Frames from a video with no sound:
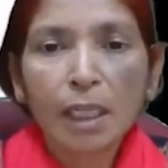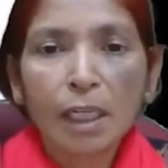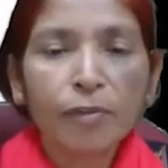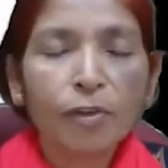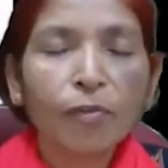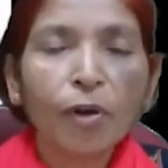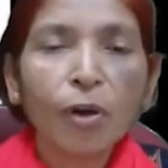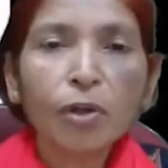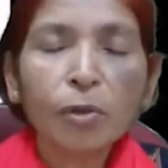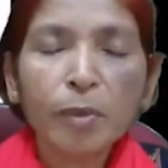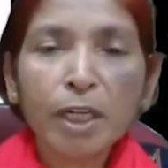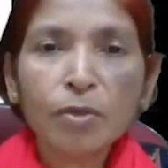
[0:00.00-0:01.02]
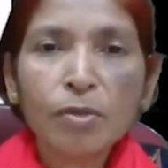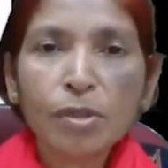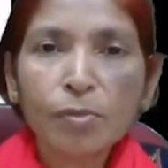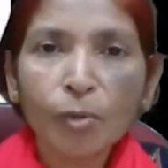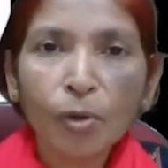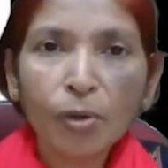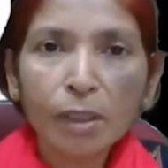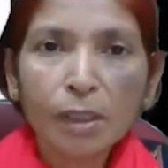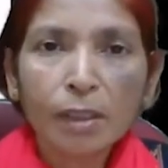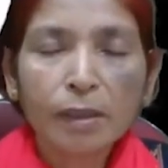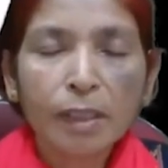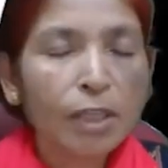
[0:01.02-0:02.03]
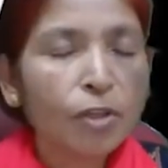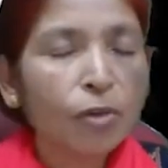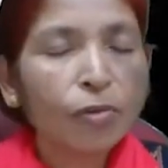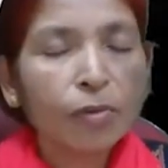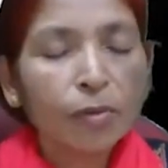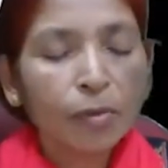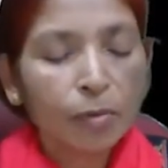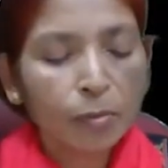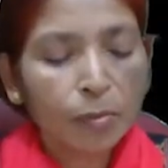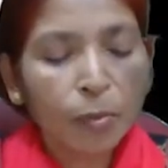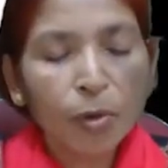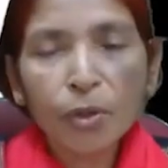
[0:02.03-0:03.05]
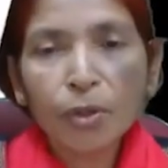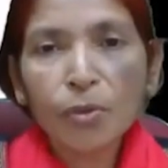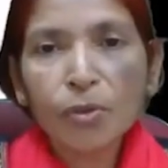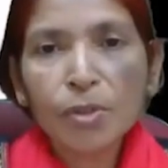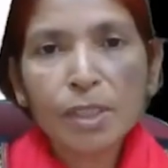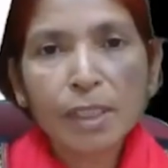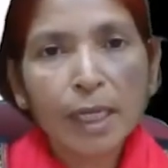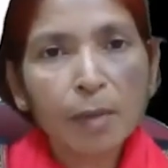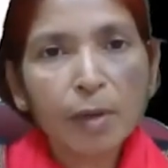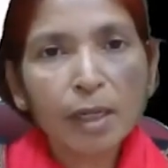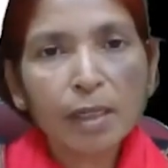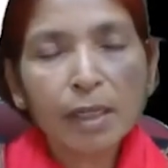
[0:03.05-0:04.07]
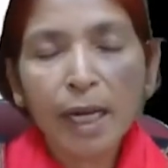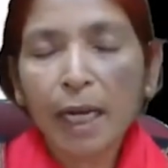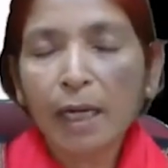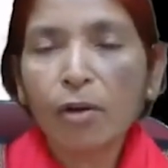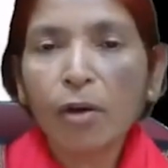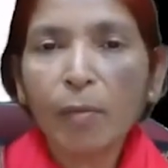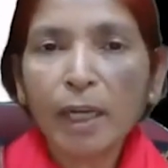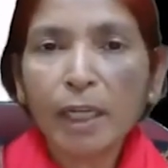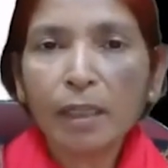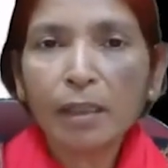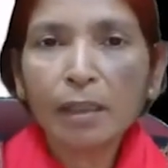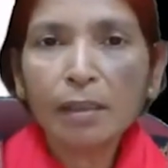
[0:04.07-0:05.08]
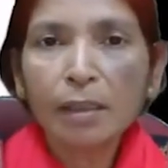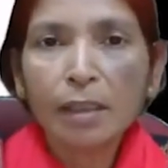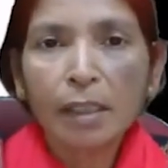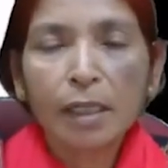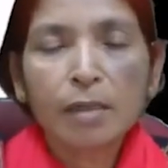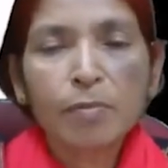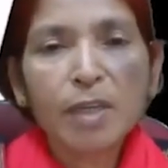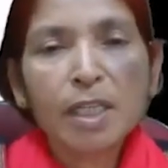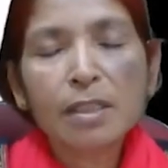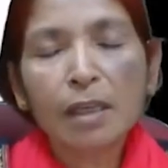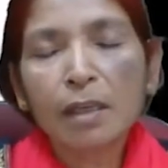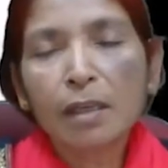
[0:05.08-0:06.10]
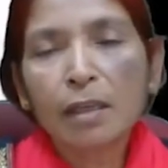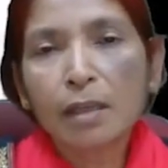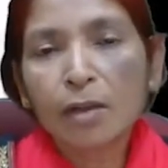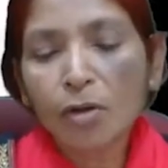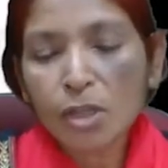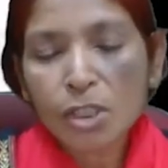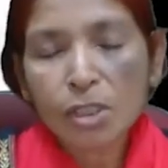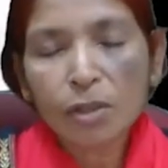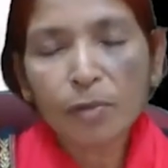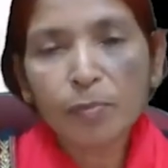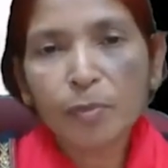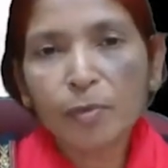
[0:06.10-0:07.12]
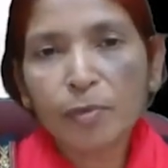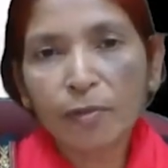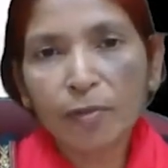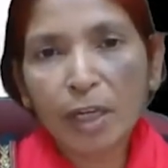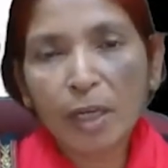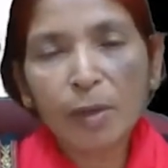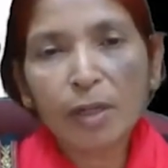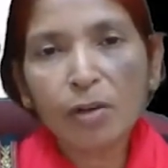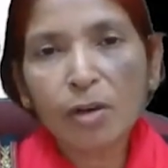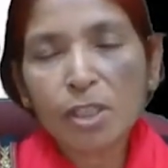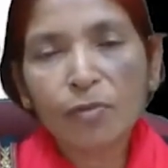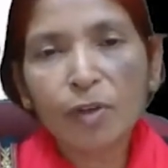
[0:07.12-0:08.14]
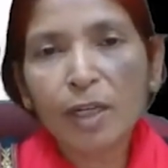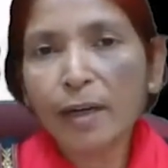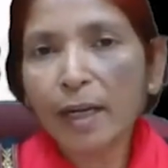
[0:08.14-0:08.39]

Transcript: If you want to produce more, then you more use labor and raw material. It means cost of variable cost will